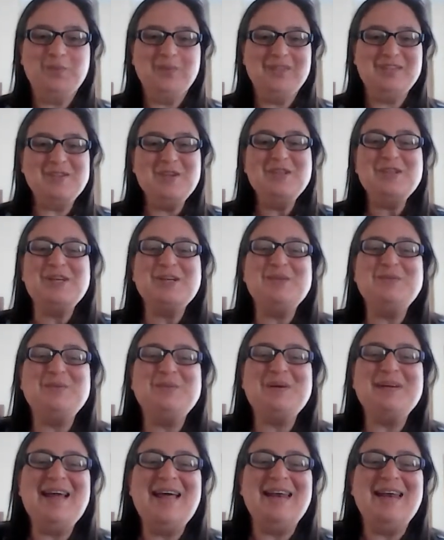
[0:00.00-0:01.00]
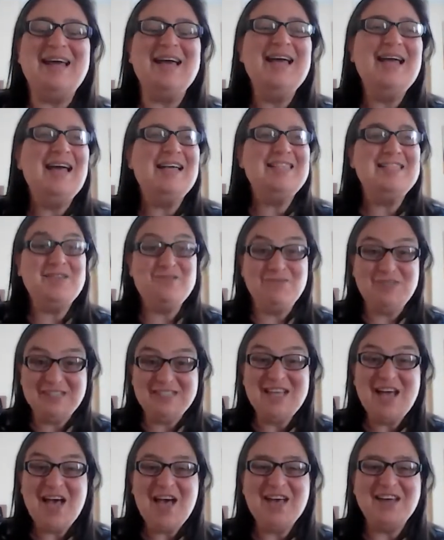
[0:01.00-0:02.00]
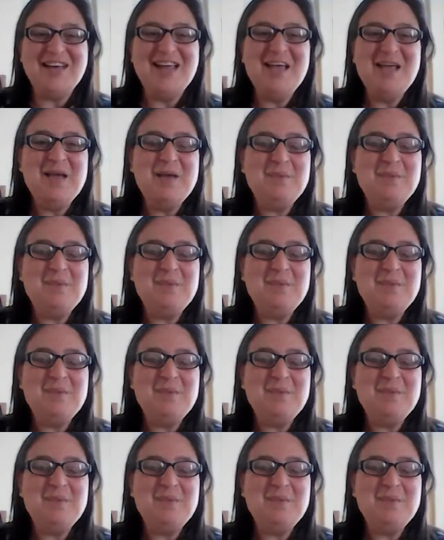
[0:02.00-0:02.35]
It's called ritornella, as in return,